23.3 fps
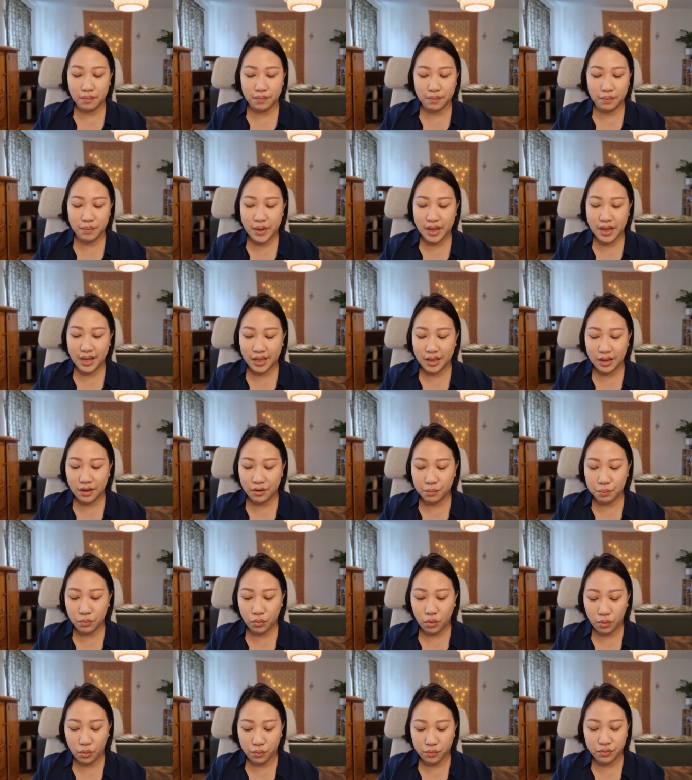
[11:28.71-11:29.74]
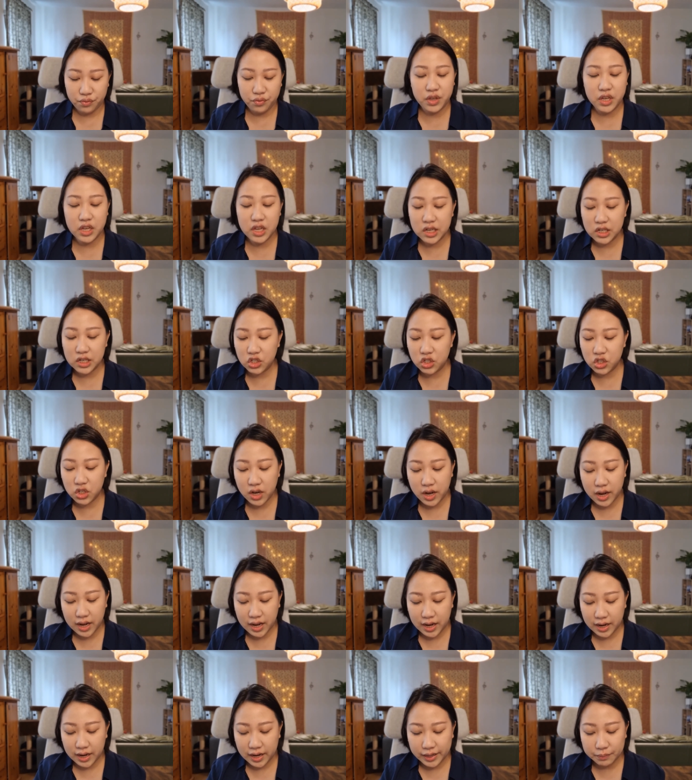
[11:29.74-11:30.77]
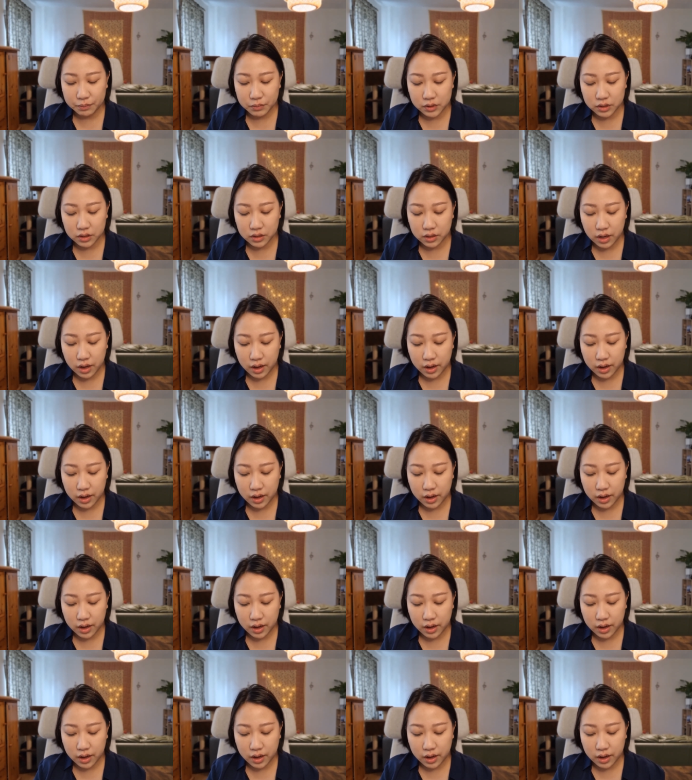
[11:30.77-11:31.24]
make it more V-shaped.